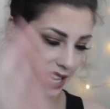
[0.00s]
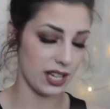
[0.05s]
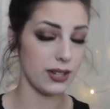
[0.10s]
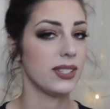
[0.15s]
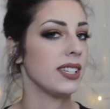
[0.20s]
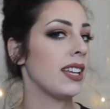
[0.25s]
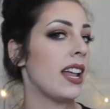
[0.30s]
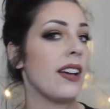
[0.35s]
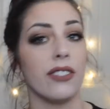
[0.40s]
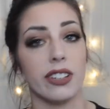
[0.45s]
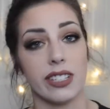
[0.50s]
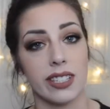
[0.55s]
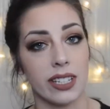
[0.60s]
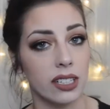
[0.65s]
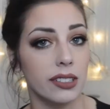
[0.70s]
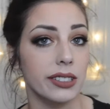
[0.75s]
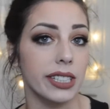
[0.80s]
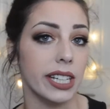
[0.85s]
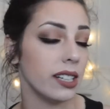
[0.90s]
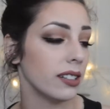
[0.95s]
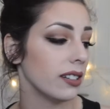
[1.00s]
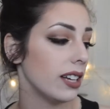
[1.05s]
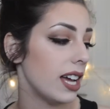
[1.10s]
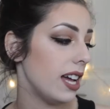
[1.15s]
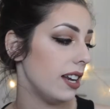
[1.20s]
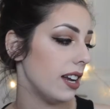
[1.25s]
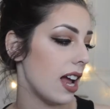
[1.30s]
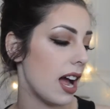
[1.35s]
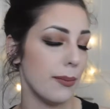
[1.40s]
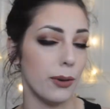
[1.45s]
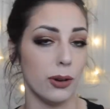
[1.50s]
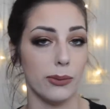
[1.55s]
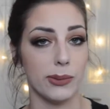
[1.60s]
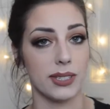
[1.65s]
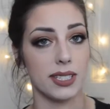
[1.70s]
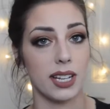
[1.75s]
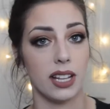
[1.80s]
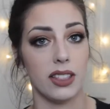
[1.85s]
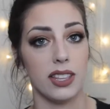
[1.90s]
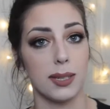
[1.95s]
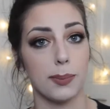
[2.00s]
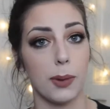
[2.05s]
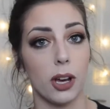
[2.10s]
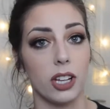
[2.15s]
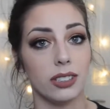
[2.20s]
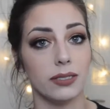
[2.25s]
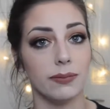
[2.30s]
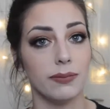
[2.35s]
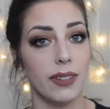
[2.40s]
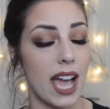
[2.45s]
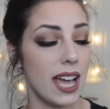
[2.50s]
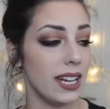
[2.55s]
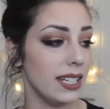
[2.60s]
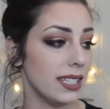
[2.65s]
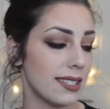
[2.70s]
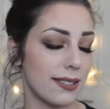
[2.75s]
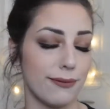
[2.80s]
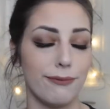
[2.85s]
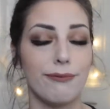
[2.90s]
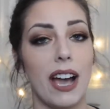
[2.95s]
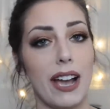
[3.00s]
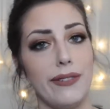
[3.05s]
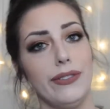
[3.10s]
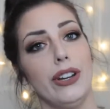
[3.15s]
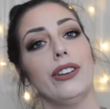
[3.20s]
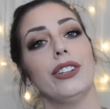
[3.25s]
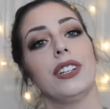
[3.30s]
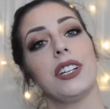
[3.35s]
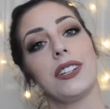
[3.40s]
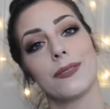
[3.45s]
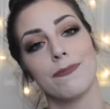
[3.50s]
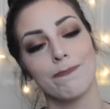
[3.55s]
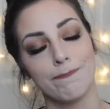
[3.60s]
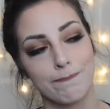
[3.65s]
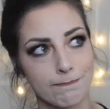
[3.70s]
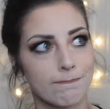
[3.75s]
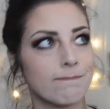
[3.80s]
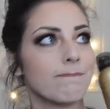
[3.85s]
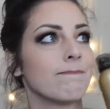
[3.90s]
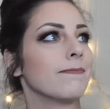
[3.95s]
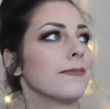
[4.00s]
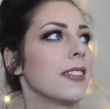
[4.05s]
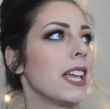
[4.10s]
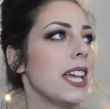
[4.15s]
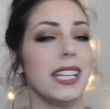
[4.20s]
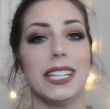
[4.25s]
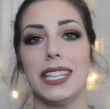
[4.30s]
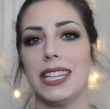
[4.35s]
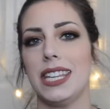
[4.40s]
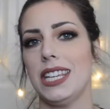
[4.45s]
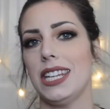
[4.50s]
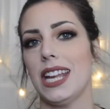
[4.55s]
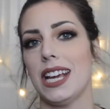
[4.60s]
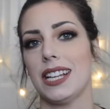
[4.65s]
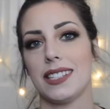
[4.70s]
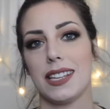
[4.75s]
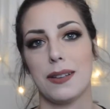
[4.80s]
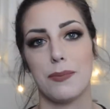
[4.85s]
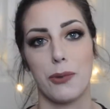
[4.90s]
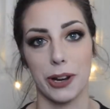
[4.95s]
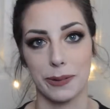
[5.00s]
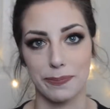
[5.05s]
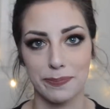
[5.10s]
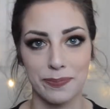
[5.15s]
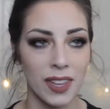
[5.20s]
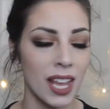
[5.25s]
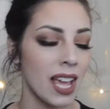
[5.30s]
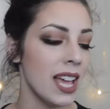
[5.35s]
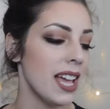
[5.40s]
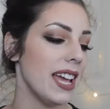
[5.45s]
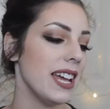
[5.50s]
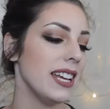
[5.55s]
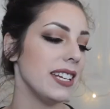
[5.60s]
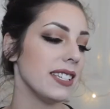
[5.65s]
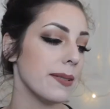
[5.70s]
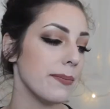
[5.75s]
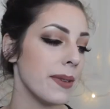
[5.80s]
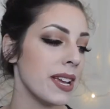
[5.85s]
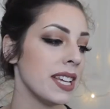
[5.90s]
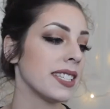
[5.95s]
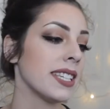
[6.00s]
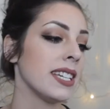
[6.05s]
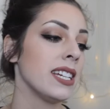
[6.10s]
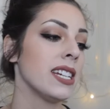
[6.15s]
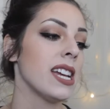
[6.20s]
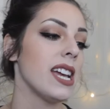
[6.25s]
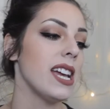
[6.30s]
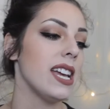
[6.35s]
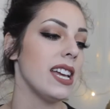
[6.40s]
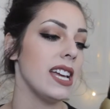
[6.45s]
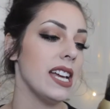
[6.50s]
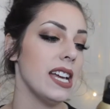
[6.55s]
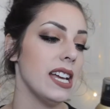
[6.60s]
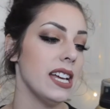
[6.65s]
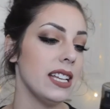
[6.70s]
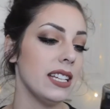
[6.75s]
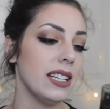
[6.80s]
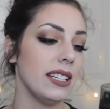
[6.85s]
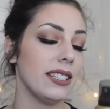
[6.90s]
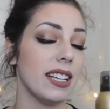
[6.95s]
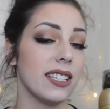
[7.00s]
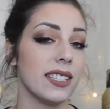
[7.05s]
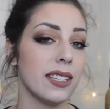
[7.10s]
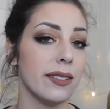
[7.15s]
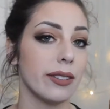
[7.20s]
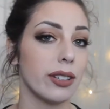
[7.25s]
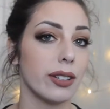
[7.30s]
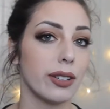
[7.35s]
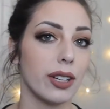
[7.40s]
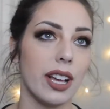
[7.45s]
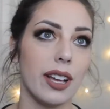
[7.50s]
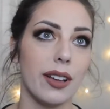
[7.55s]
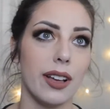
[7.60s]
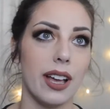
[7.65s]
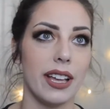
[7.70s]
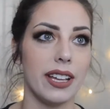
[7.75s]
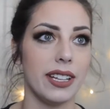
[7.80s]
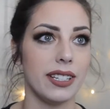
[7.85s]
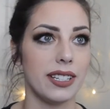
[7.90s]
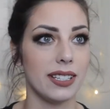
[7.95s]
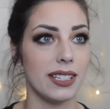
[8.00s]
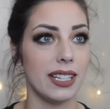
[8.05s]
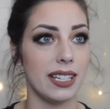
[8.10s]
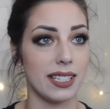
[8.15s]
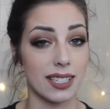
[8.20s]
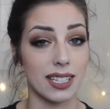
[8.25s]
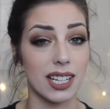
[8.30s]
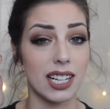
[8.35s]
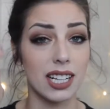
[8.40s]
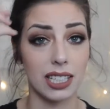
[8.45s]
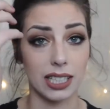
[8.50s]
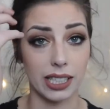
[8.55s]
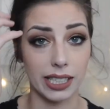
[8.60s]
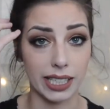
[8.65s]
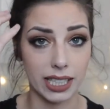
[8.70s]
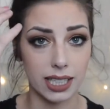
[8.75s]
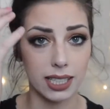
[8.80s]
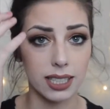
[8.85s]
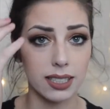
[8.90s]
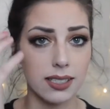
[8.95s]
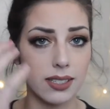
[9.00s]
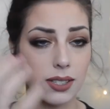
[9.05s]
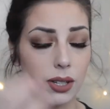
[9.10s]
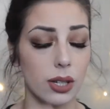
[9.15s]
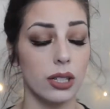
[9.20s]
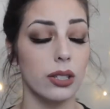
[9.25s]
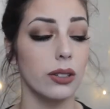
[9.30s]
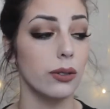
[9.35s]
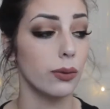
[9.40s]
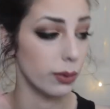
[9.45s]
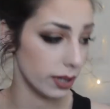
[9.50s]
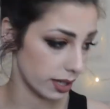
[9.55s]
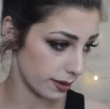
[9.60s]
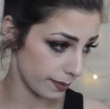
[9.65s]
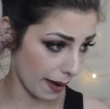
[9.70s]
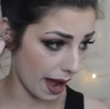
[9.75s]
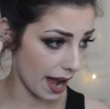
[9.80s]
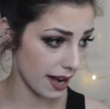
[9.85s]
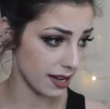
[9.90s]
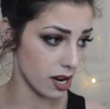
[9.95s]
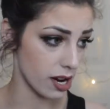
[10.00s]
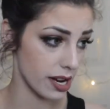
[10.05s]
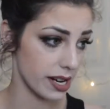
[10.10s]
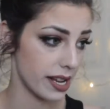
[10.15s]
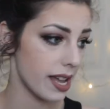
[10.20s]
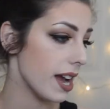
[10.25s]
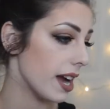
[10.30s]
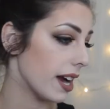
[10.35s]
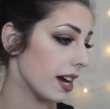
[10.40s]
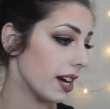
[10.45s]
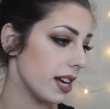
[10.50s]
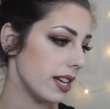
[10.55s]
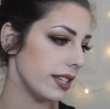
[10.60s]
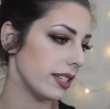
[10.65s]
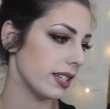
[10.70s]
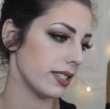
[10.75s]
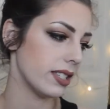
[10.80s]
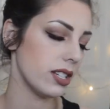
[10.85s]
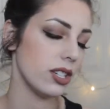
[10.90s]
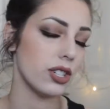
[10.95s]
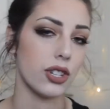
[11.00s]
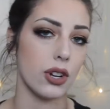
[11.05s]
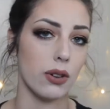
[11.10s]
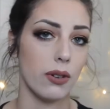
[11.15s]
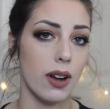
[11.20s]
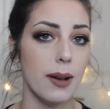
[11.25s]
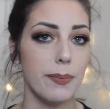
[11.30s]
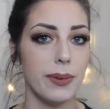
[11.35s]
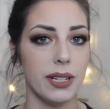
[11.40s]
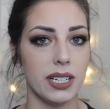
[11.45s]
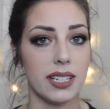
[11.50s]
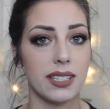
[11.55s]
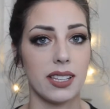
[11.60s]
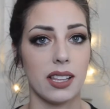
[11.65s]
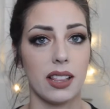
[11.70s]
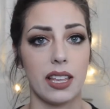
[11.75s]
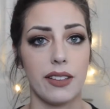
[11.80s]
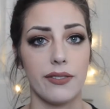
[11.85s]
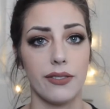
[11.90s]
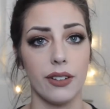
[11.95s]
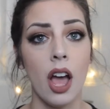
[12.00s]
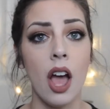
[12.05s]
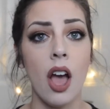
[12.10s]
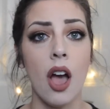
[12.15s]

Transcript: use it every single day and I'm almost done this bottle and it's $5. Need I say more? It is amazing. It doesn't it it's clear so with my dark hair it doesn't show up it doesn't leave